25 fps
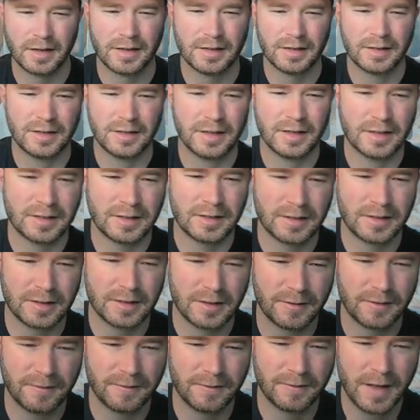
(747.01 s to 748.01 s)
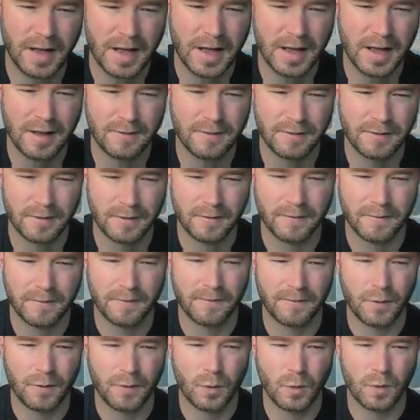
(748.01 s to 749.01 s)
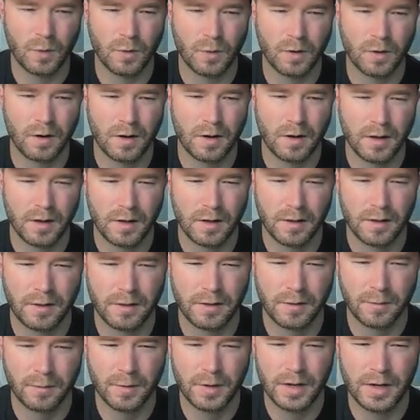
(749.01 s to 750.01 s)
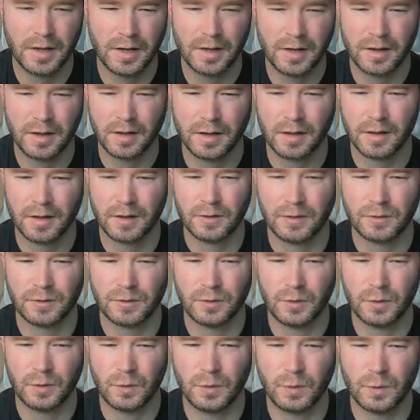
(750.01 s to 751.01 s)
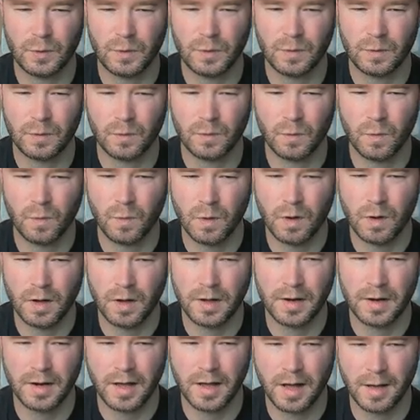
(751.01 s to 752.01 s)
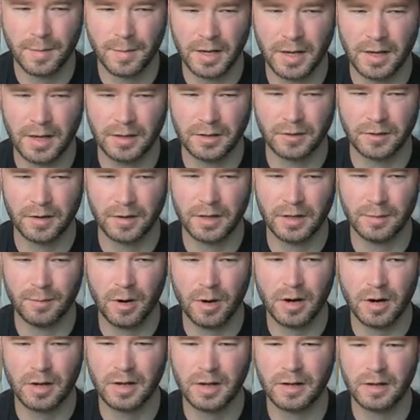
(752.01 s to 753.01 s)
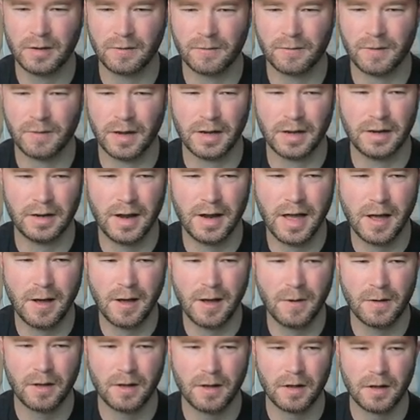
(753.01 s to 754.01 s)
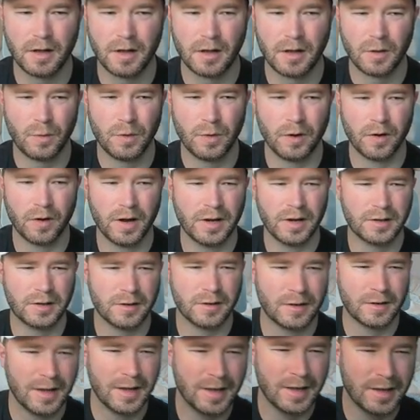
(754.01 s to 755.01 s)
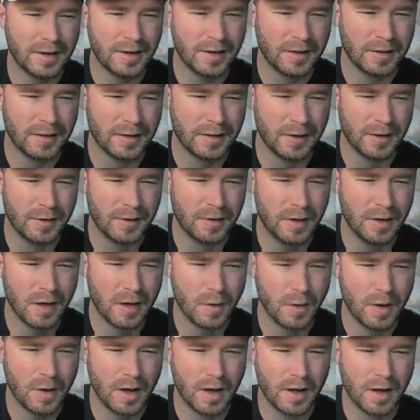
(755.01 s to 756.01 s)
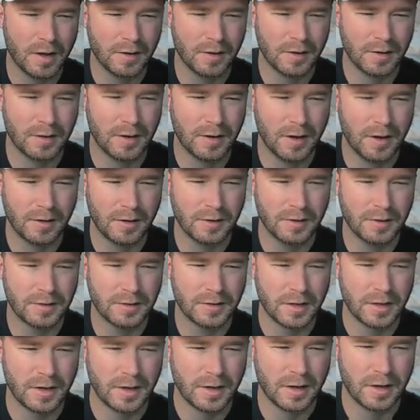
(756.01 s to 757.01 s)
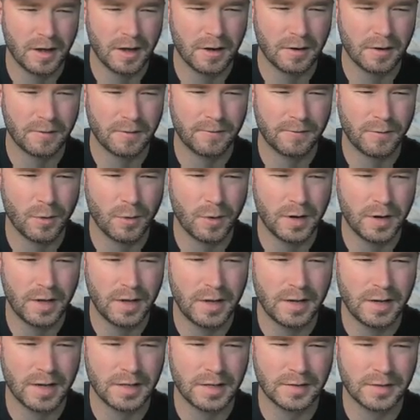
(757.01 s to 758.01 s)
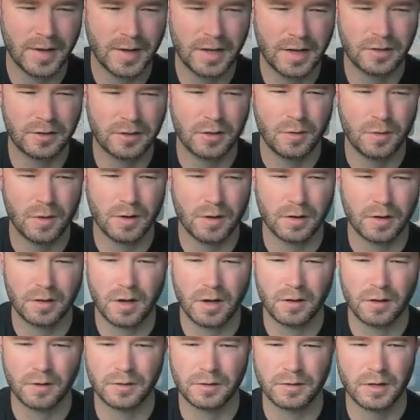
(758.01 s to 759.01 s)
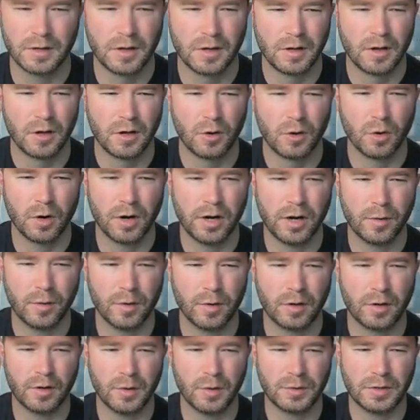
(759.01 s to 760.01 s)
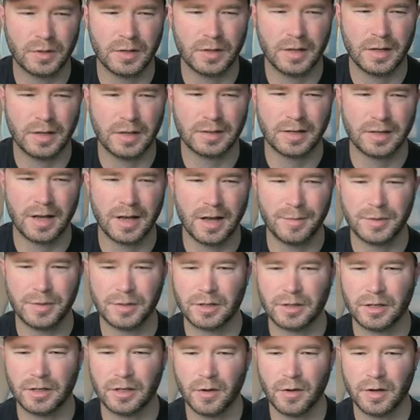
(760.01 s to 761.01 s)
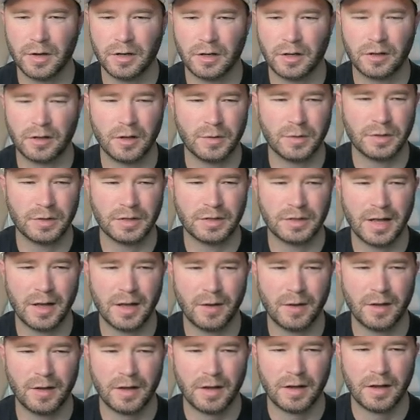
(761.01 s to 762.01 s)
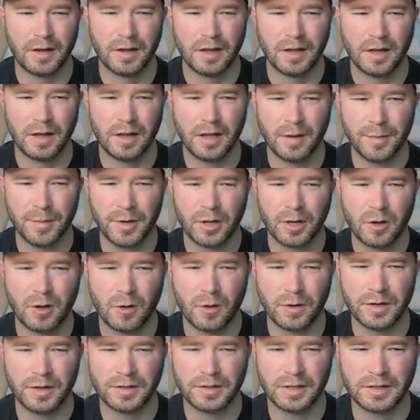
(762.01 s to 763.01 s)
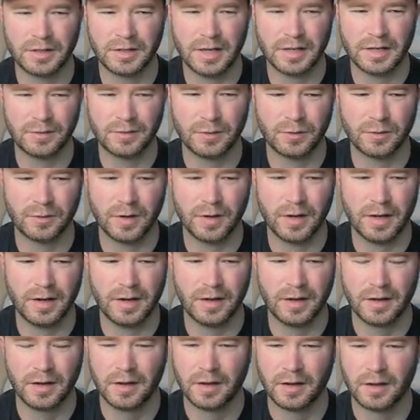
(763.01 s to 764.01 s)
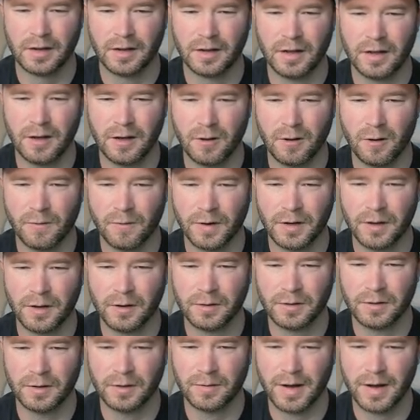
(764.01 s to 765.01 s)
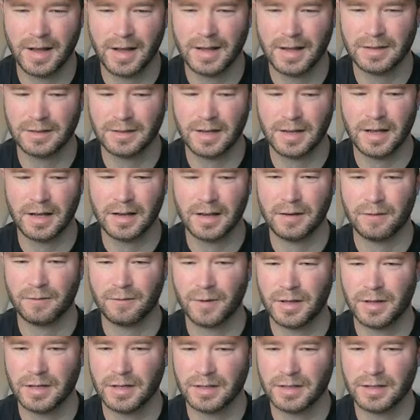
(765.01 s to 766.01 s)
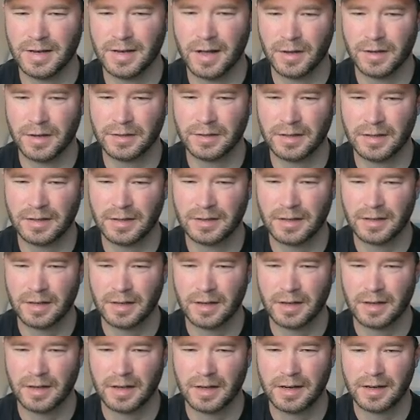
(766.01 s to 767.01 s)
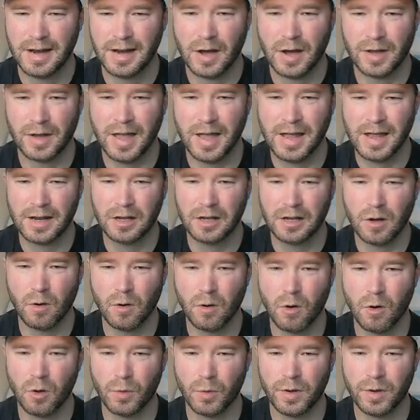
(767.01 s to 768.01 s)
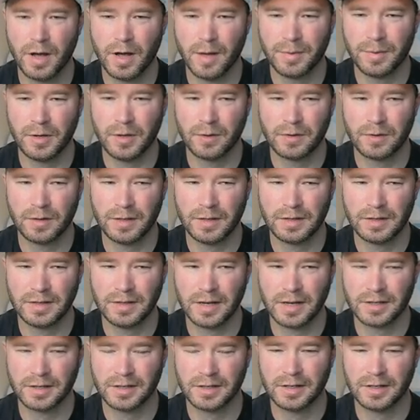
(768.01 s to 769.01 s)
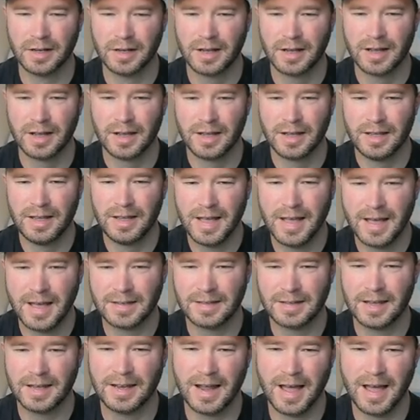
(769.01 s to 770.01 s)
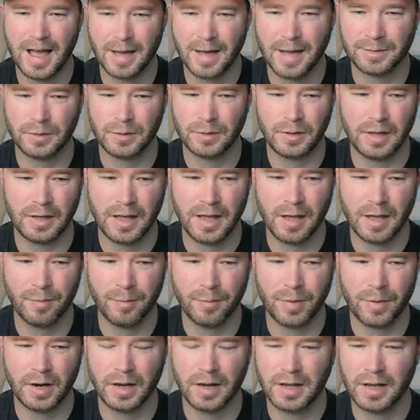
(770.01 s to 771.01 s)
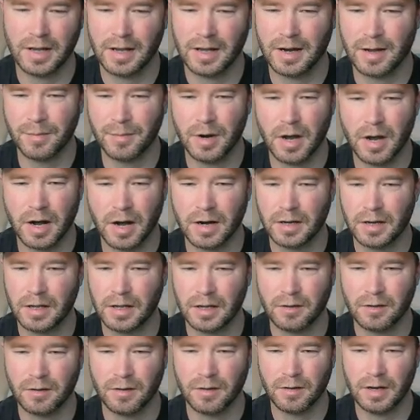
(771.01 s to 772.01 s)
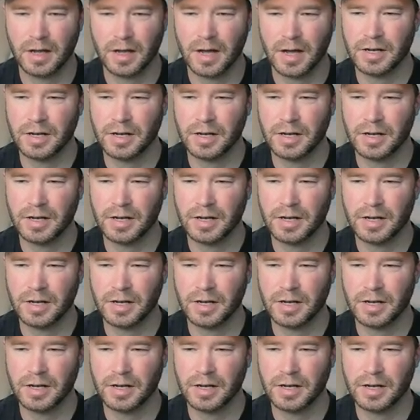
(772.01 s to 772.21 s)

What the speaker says: 6, 5, 4, 3, 2, 1. I'm going to enter in the market right now. We are entered in. There you go. $100, $140. Guys, if I get $200 or anywhere close to this, I'm just going to go ahead and close this out. And I'm going to call it a successful trade over here to the right-hand side with this analysis. Now, can it go all the way up here to this section? Yes, it absolutely can. But again, I'm not going to get greedy.